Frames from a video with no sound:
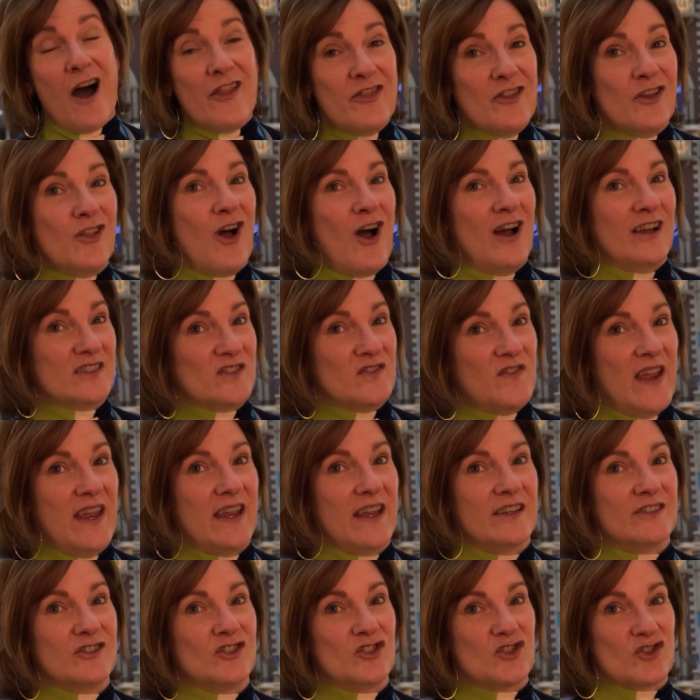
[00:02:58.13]
the Las
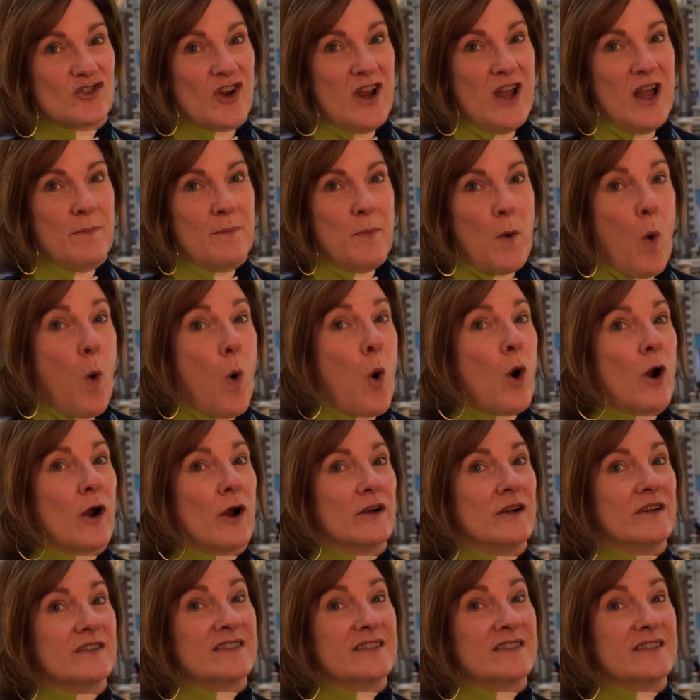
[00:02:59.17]
Vegas Strip, or